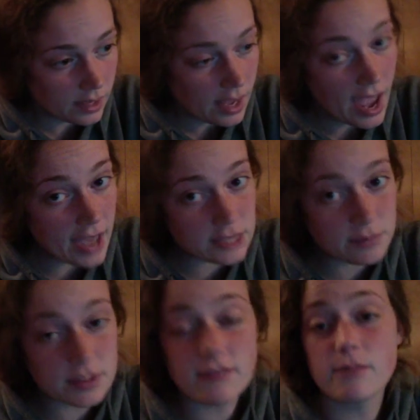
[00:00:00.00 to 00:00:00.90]
Any
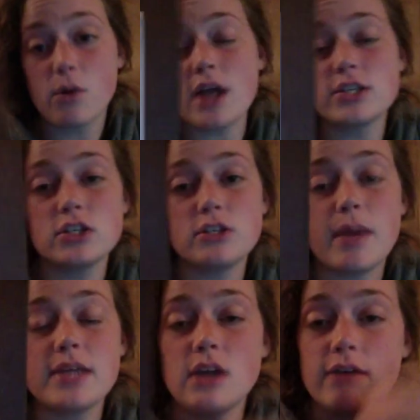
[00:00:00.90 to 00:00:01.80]
specific questions
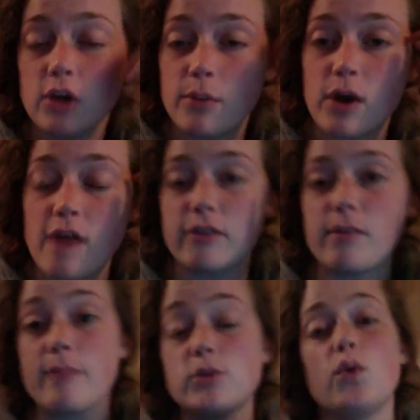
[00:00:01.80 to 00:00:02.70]
based off topographic
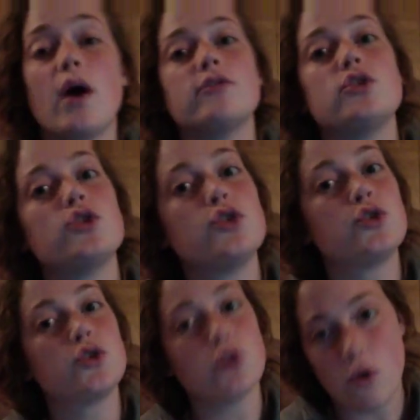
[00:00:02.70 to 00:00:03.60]
maps? You have
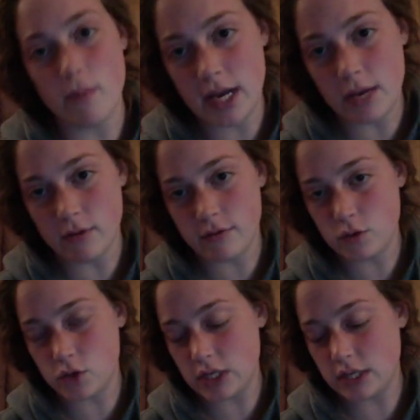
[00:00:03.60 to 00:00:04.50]
so many review
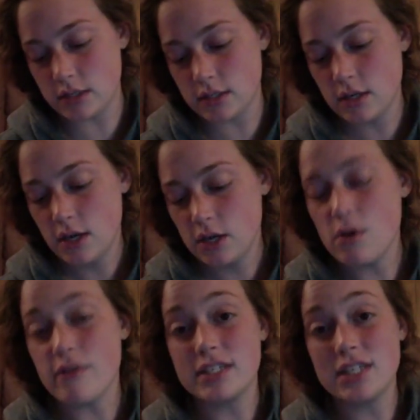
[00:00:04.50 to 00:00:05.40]
sheets. You
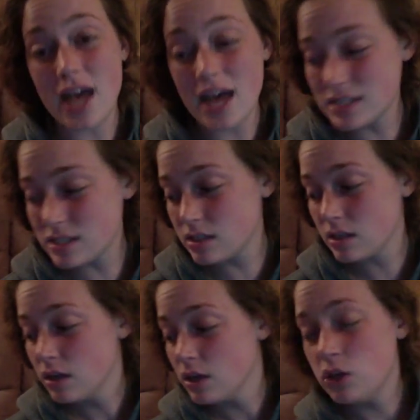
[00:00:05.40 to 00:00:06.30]
have a test.
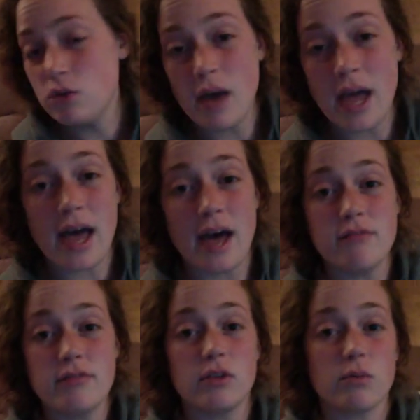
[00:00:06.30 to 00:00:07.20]
You
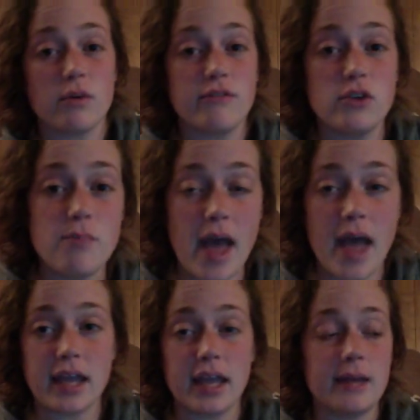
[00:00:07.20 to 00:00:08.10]
have the review
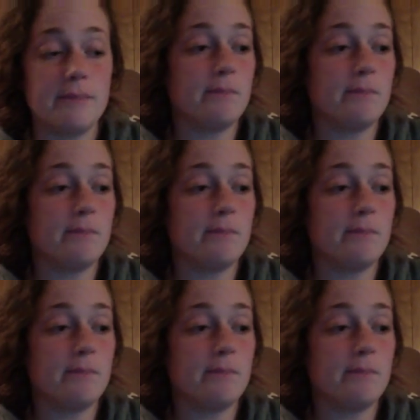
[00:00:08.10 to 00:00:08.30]
packet.